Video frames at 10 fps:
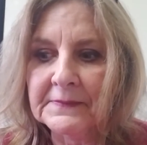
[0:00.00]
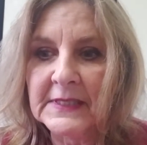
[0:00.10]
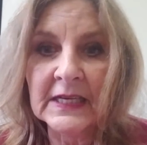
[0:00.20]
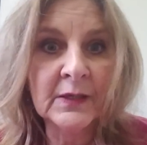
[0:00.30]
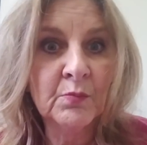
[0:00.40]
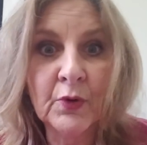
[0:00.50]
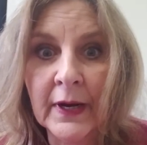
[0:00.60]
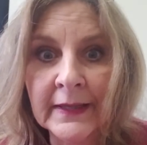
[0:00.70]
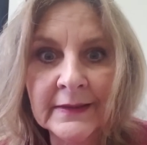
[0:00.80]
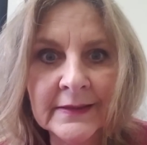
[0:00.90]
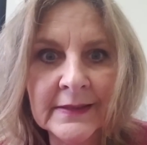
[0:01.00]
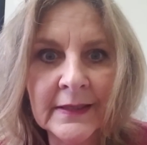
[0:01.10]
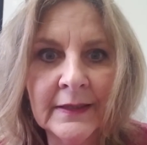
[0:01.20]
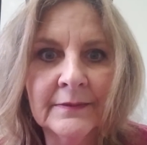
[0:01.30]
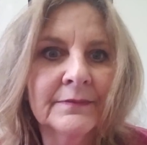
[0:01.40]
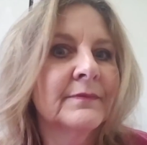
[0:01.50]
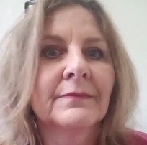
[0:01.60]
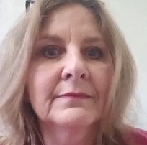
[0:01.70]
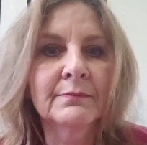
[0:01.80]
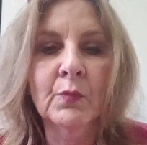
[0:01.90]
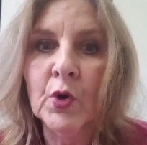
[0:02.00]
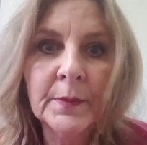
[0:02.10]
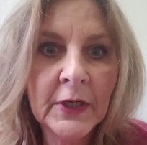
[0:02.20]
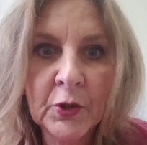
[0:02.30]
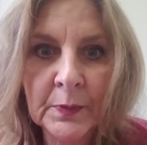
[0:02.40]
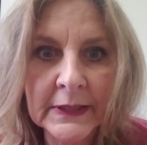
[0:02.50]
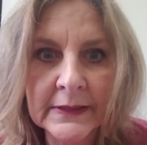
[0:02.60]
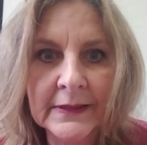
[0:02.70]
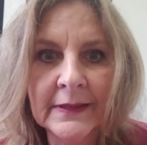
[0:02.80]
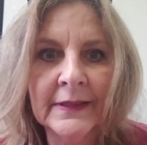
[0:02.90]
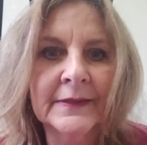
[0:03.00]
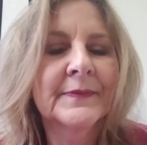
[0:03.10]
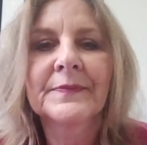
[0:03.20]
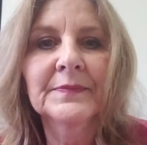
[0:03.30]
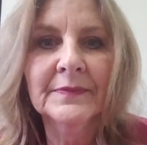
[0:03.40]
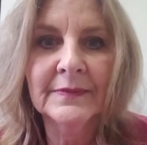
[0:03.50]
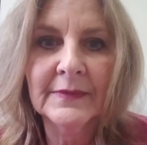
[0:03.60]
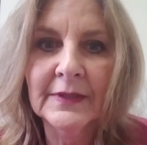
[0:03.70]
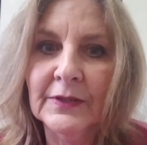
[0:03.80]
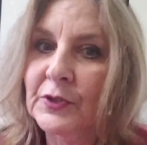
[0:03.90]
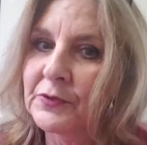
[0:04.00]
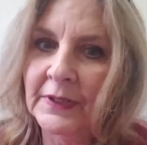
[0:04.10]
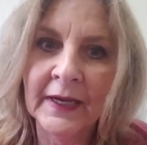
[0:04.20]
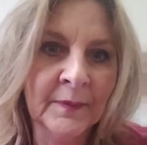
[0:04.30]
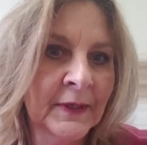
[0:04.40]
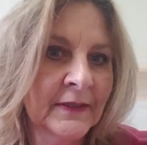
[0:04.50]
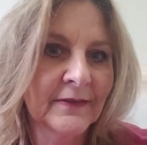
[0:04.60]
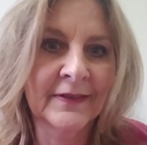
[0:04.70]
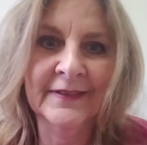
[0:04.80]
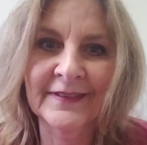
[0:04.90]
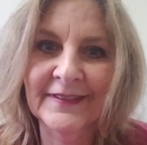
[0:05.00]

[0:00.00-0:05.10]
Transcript: teen pregnancy, morbid obesity, you name it,